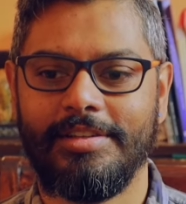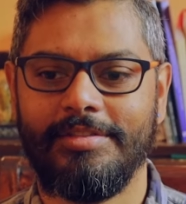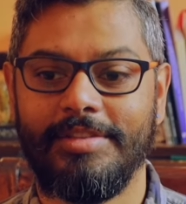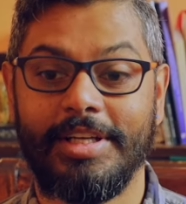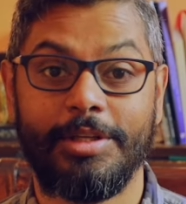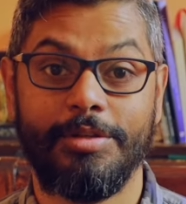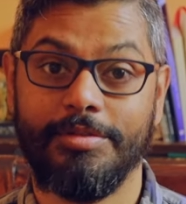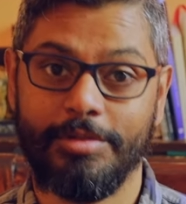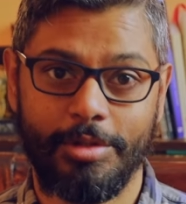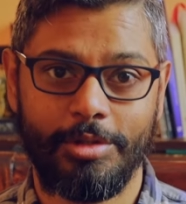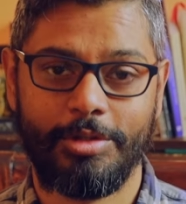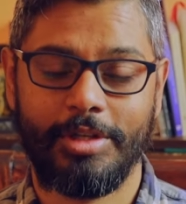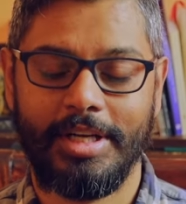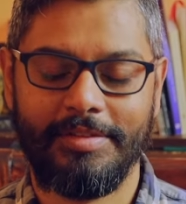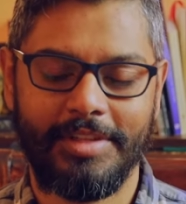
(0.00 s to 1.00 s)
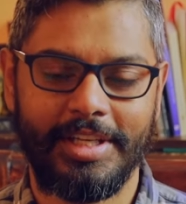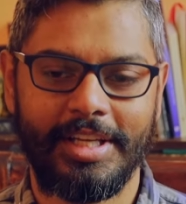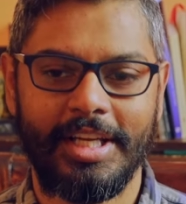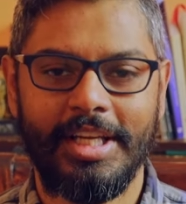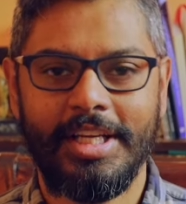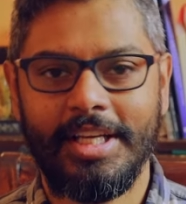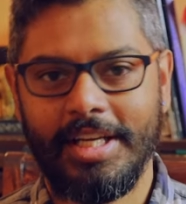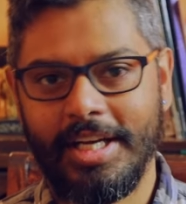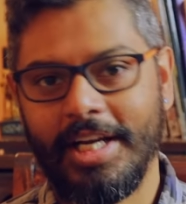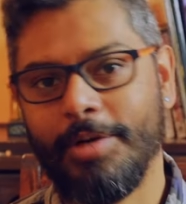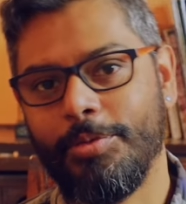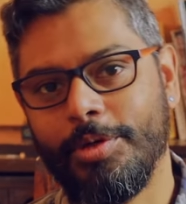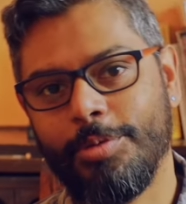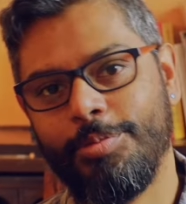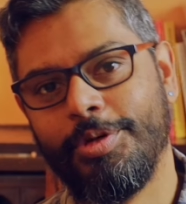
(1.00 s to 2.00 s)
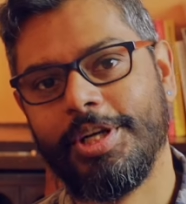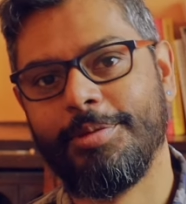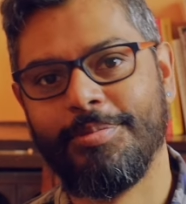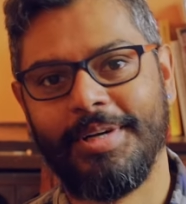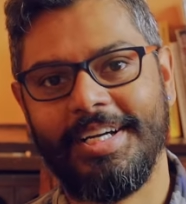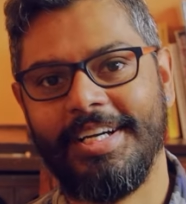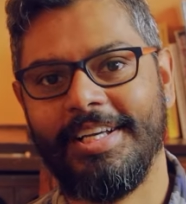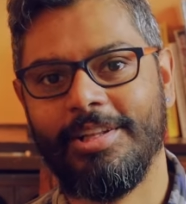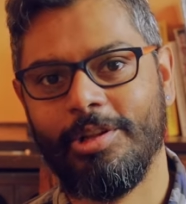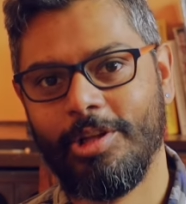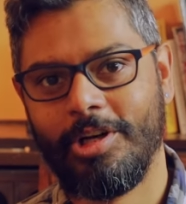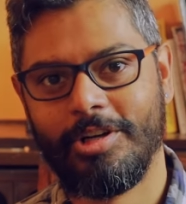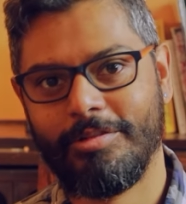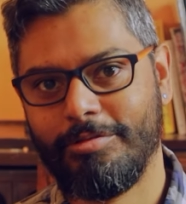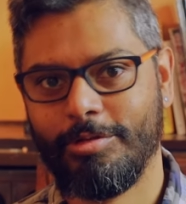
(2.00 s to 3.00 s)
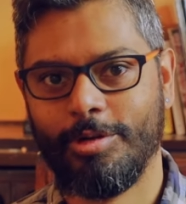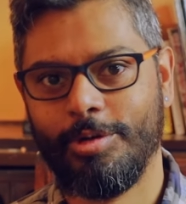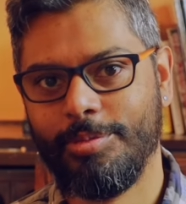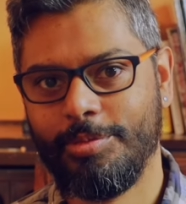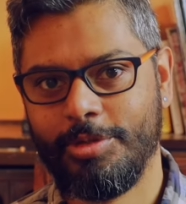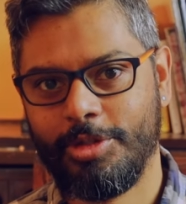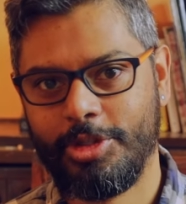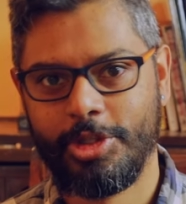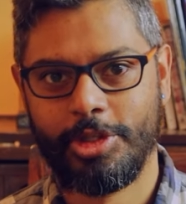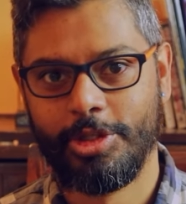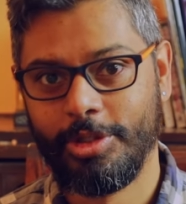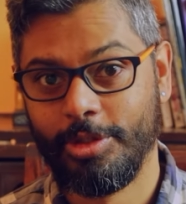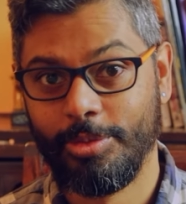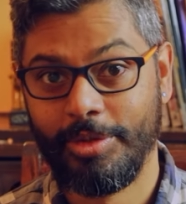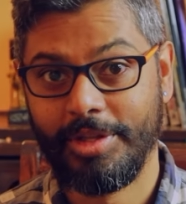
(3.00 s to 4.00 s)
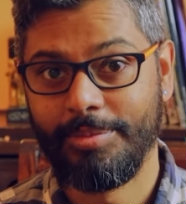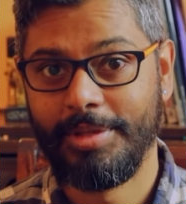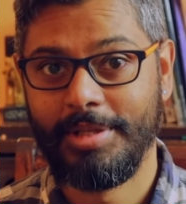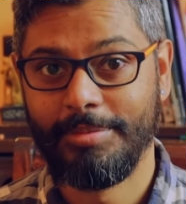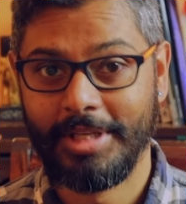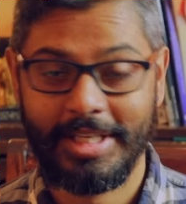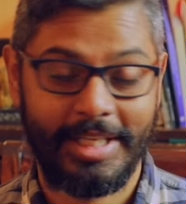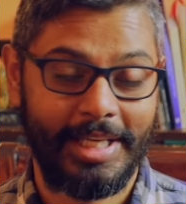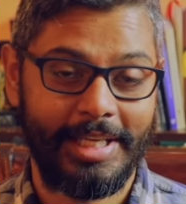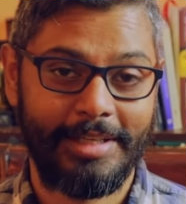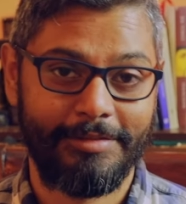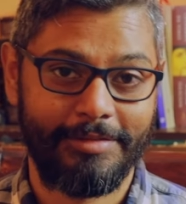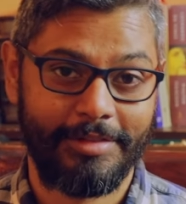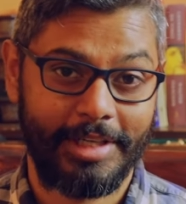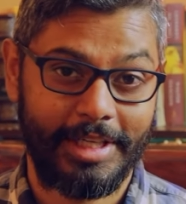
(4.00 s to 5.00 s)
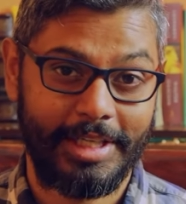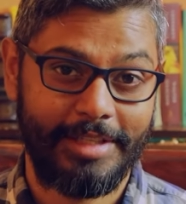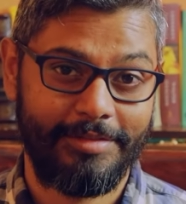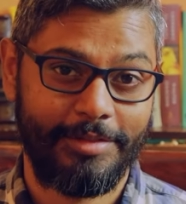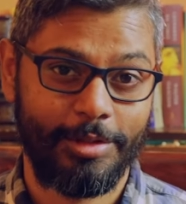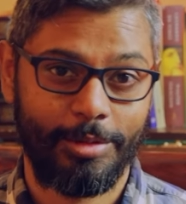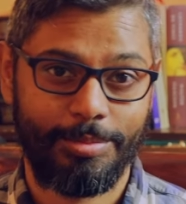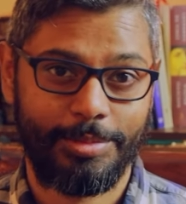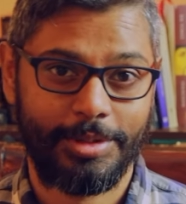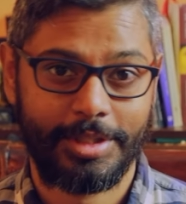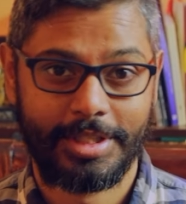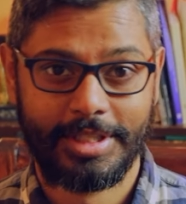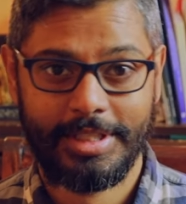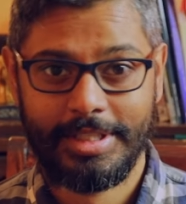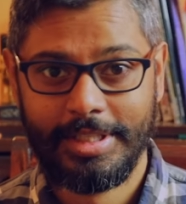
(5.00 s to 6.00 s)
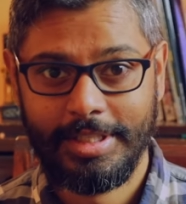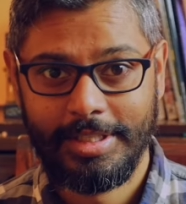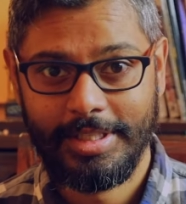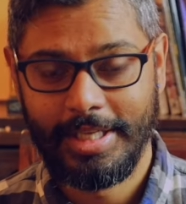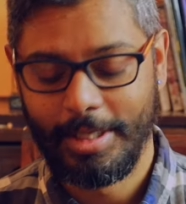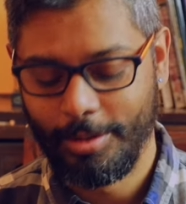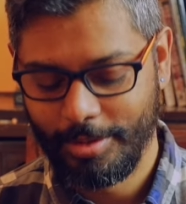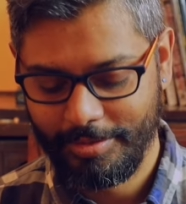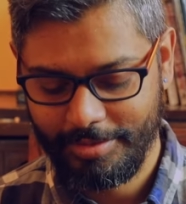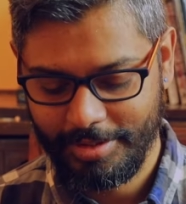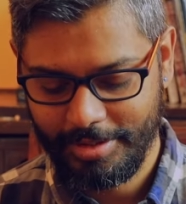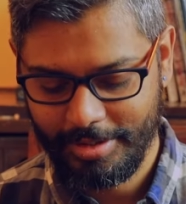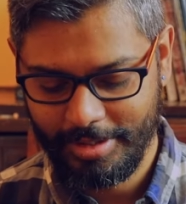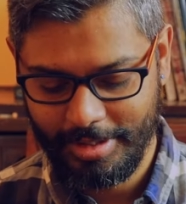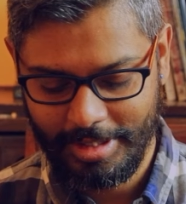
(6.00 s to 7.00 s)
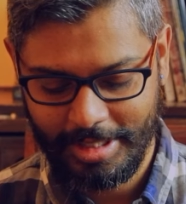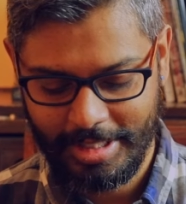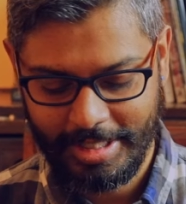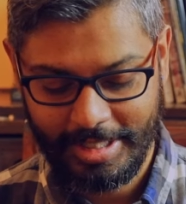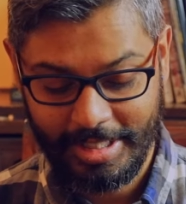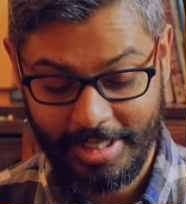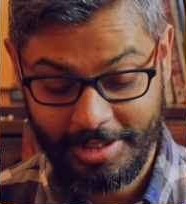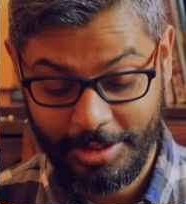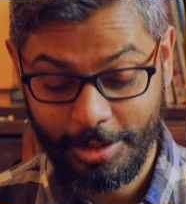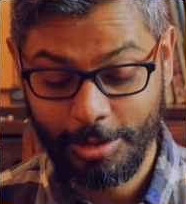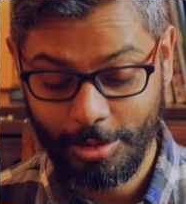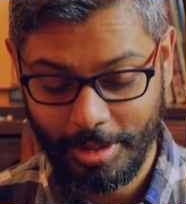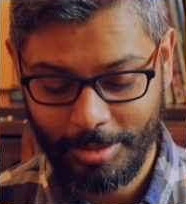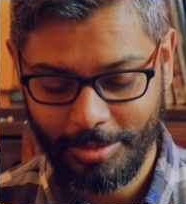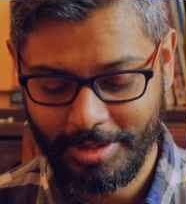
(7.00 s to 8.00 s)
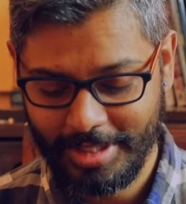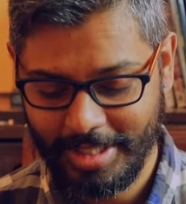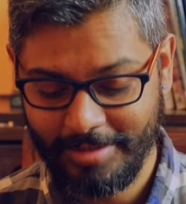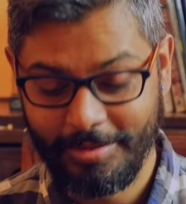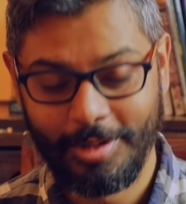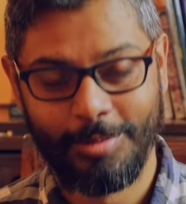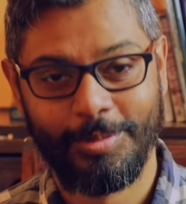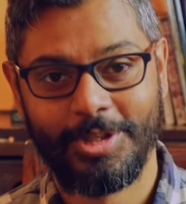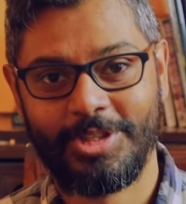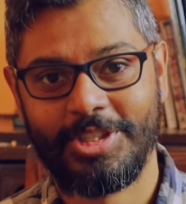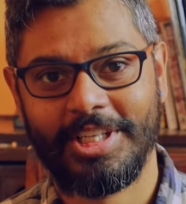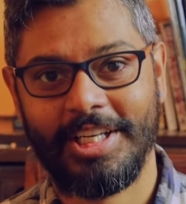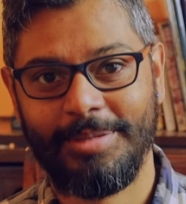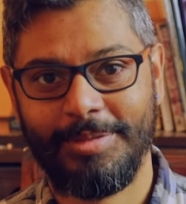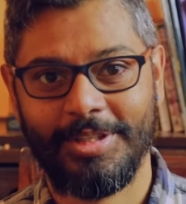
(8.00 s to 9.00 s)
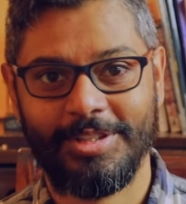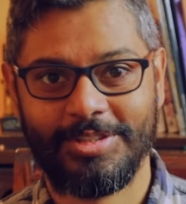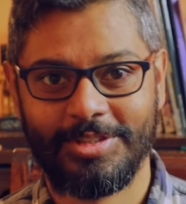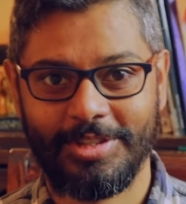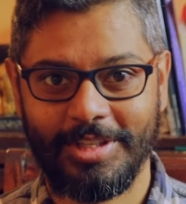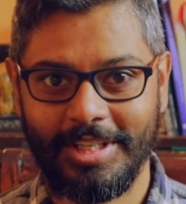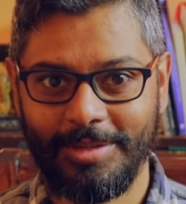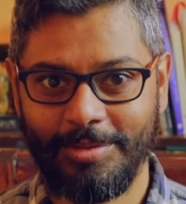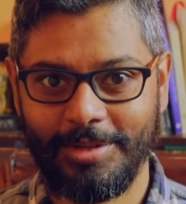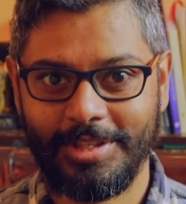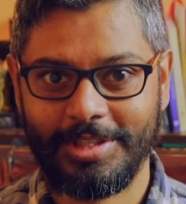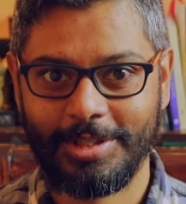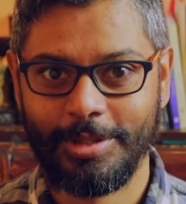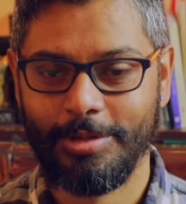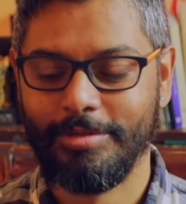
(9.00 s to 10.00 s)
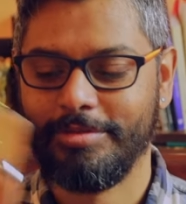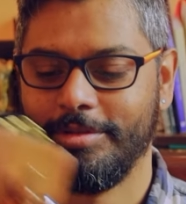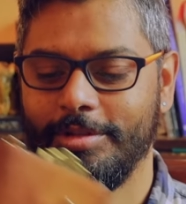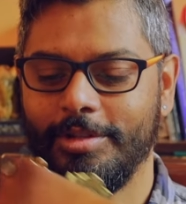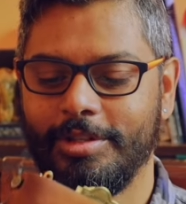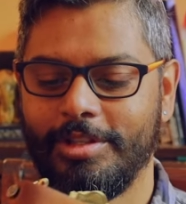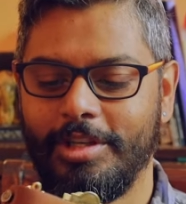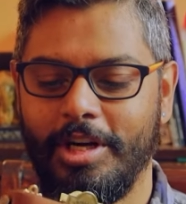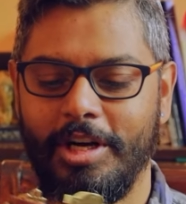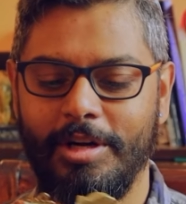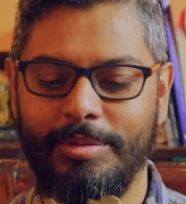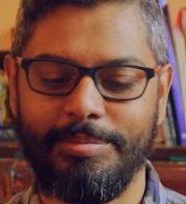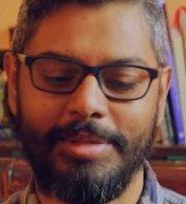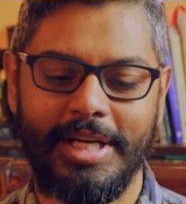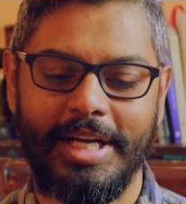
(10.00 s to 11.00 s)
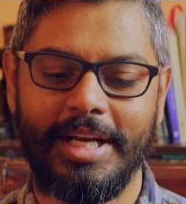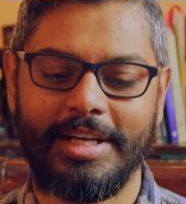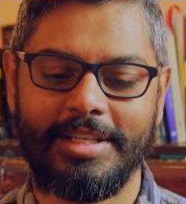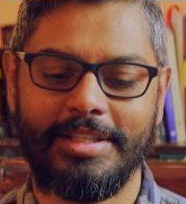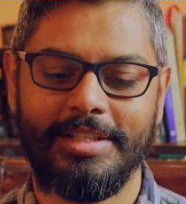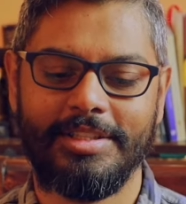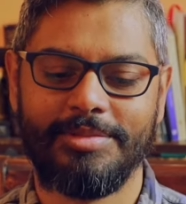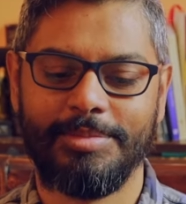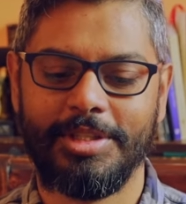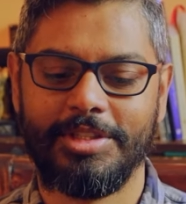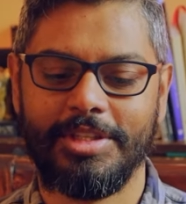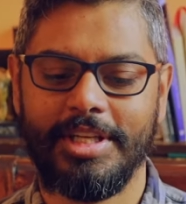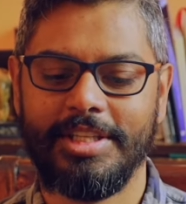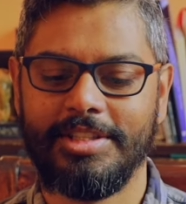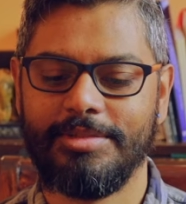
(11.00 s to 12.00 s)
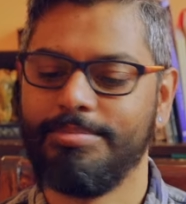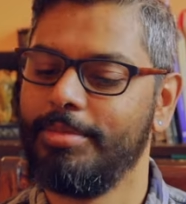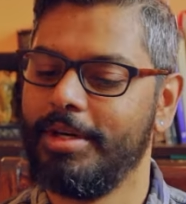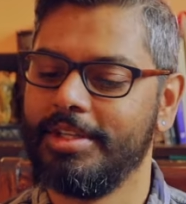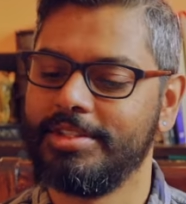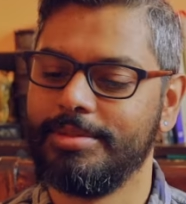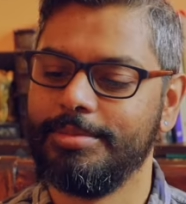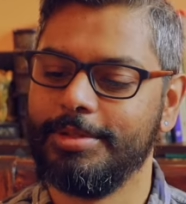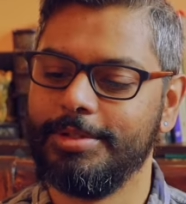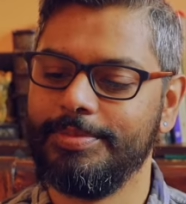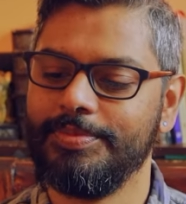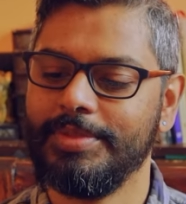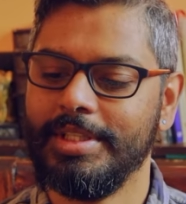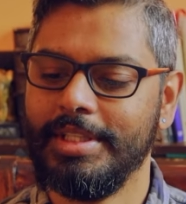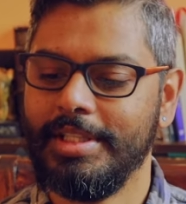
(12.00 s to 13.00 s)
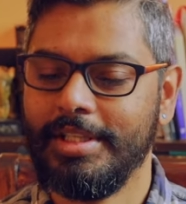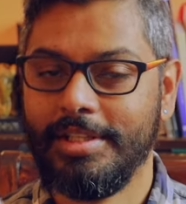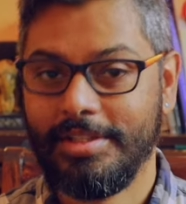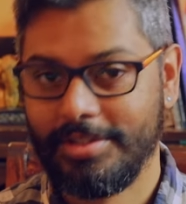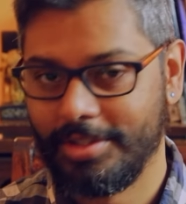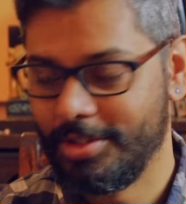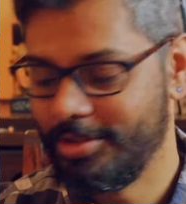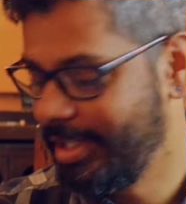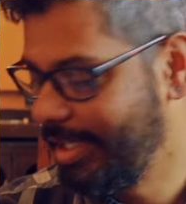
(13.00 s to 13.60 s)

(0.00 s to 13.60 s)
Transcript: Vancouver or traveling, I will bring my long-form journal with me, my A5 notebook. However, I knew I wouldn't have very much time here, so I wanted to go for compact as much as possible. So the